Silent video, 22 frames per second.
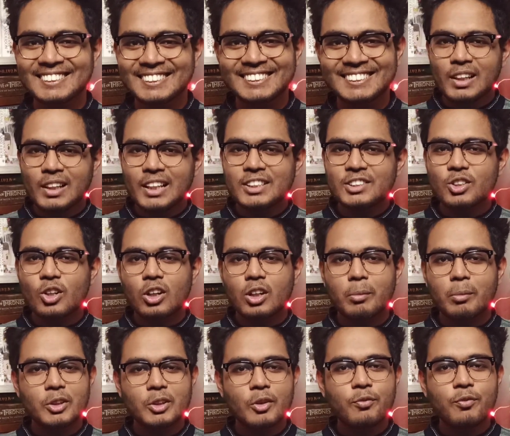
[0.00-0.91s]
Let's talk
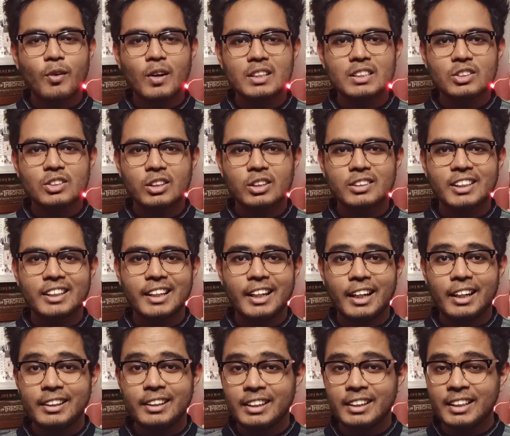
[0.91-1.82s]
about the first author,
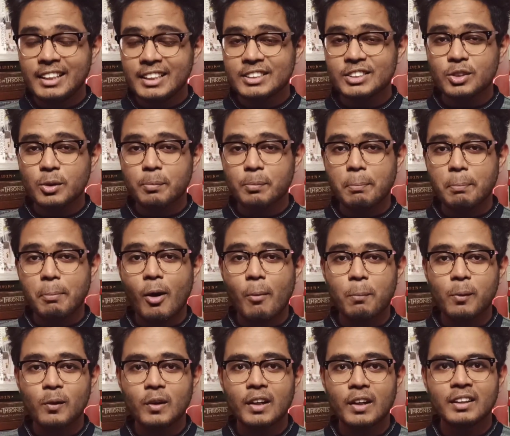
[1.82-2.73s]
and he's super
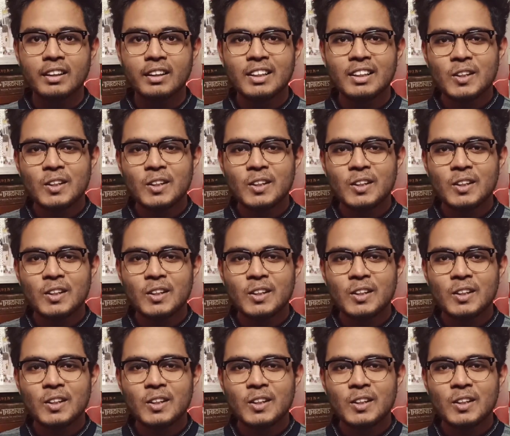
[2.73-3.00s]
popular.